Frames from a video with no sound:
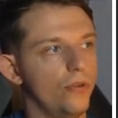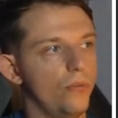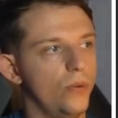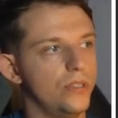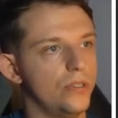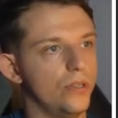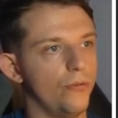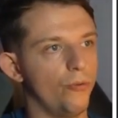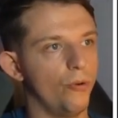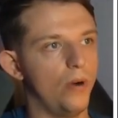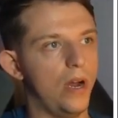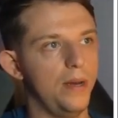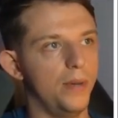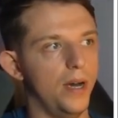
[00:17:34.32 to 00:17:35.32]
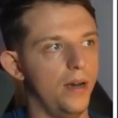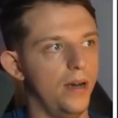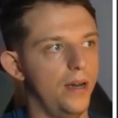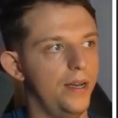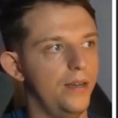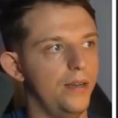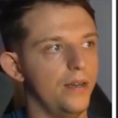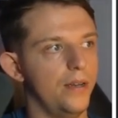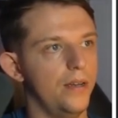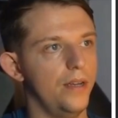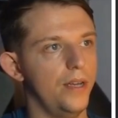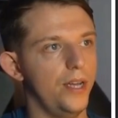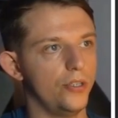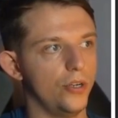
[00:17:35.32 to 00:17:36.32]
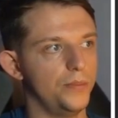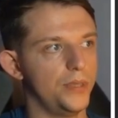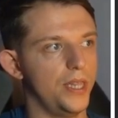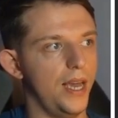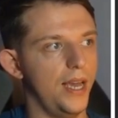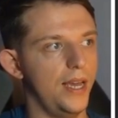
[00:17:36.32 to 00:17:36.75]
and Windsurf were right behind in terms of the